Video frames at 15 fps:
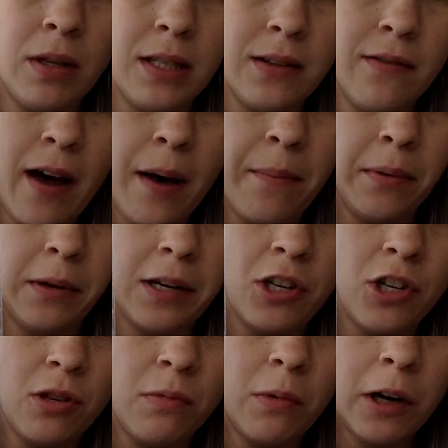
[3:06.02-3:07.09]
its
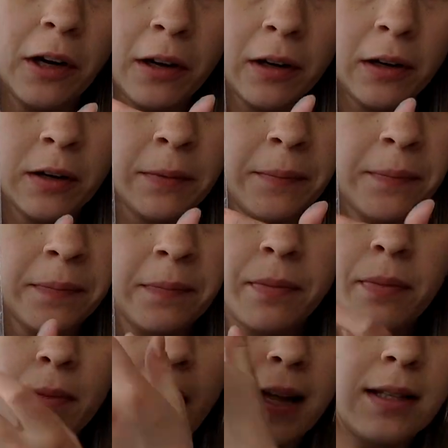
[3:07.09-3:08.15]
evaporation work,
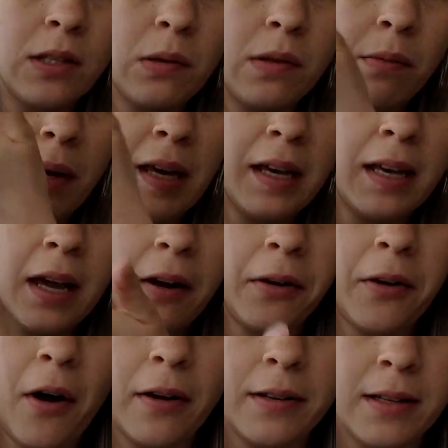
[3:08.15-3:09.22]
and so that we can get our
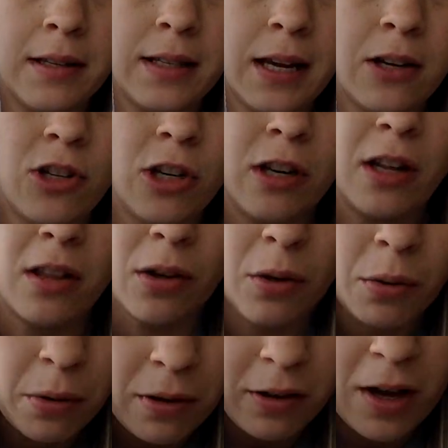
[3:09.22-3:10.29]
condensation. And the
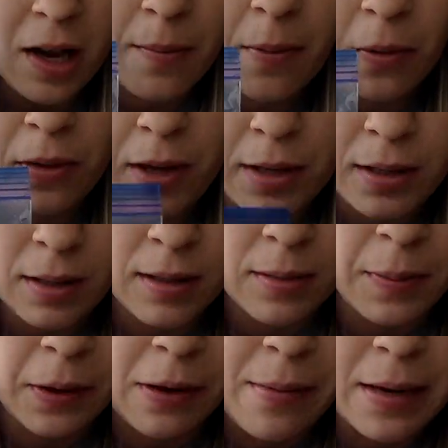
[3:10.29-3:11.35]
cool thing about this
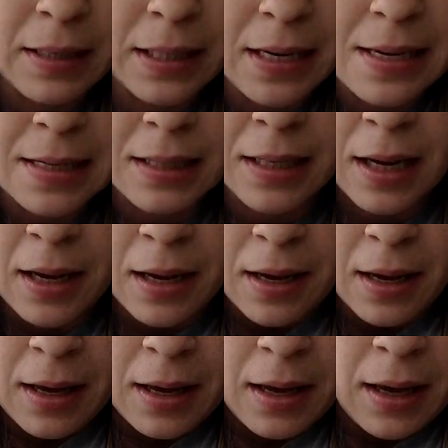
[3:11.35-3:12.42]
experiment is
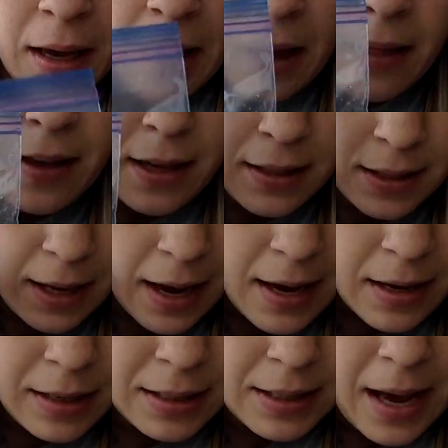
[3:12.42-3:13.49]
this
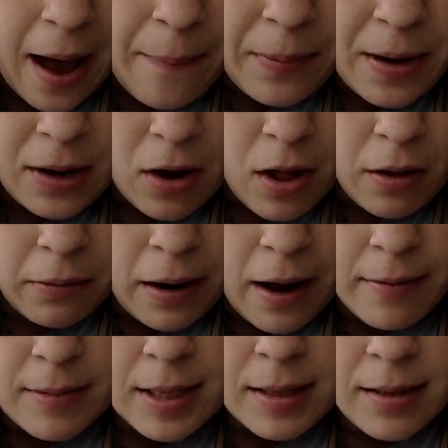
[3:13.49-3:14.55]
cycle is happening all
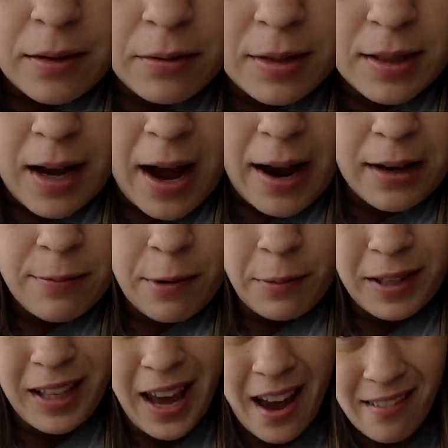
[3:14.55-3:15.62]
around us outside, but
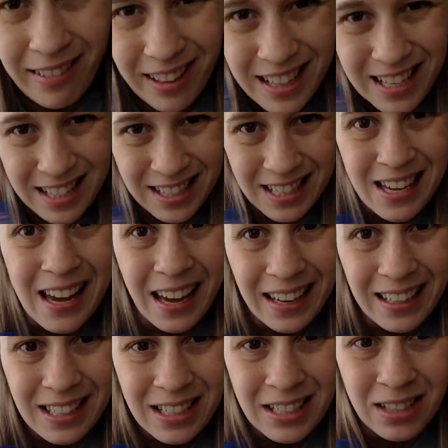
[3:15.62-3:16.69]
we can't really see it.